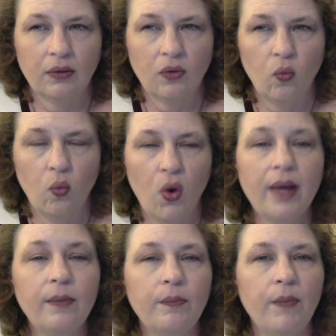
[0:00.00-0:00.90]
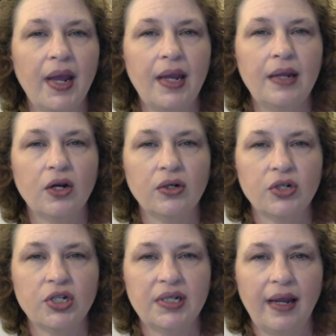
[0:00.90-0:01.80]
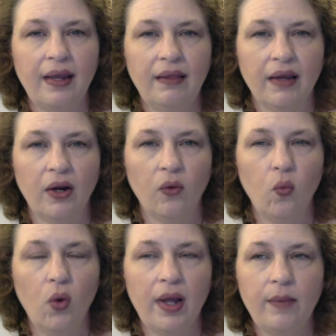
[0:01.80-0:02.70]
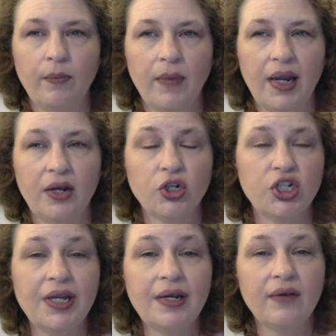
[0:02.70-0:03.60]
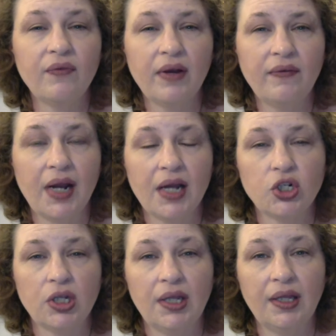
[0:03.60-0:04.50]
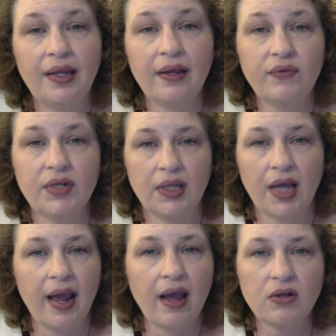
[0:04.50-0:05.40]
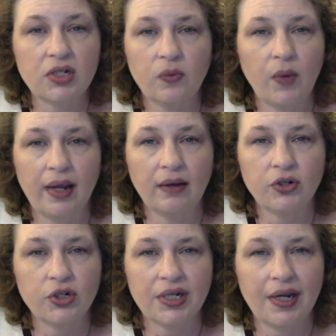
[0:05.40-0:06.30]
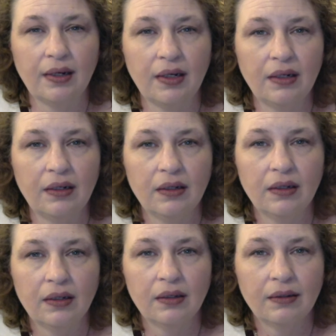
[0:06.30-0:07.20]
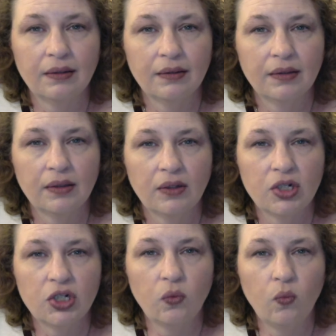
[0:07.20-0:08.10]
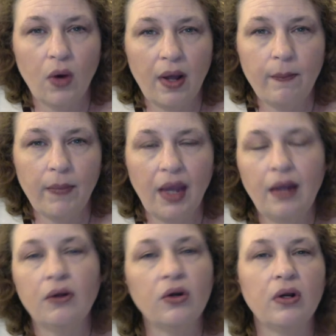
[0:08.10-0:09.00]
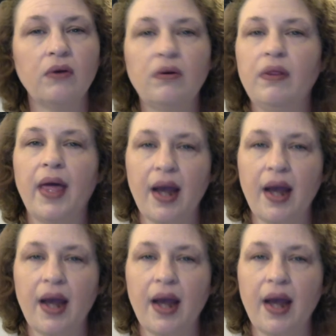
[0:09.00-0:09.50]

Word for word: what made her stay there. What made her... She had never even actually lived in the house the way I understand it. So what made her go to that